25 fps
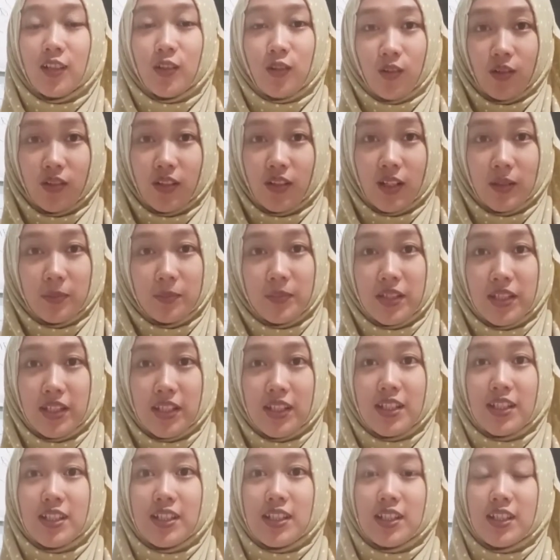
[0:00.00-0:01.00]
correct me
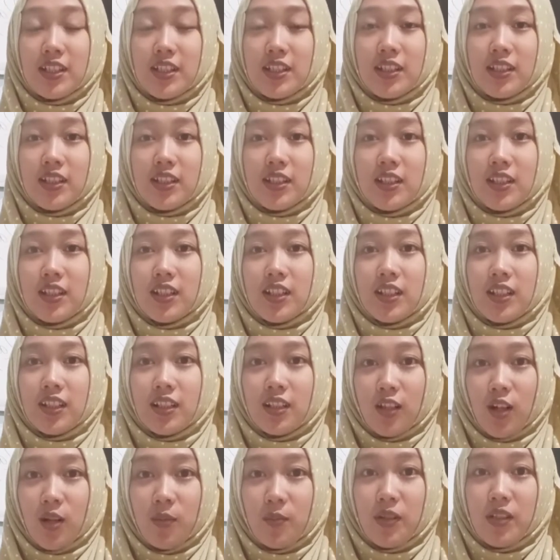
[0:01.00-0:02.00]
in the
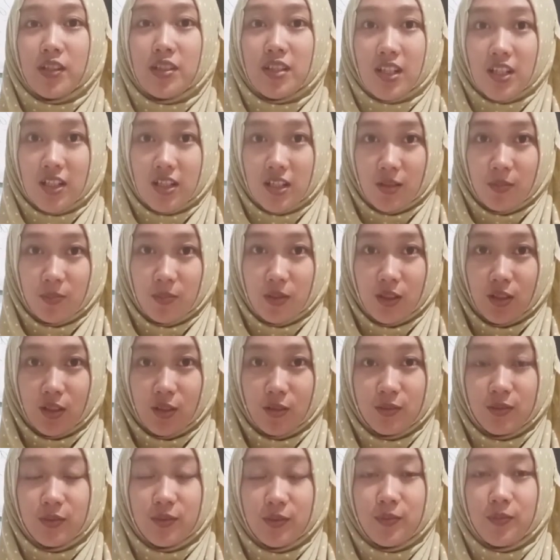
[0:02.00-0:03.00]
comment section
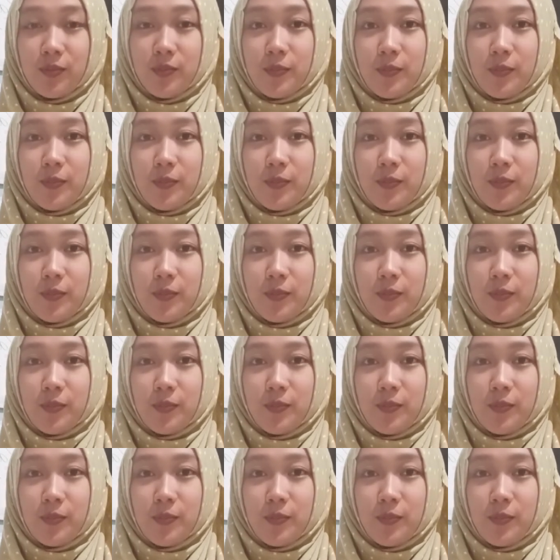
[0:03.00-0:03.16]
below.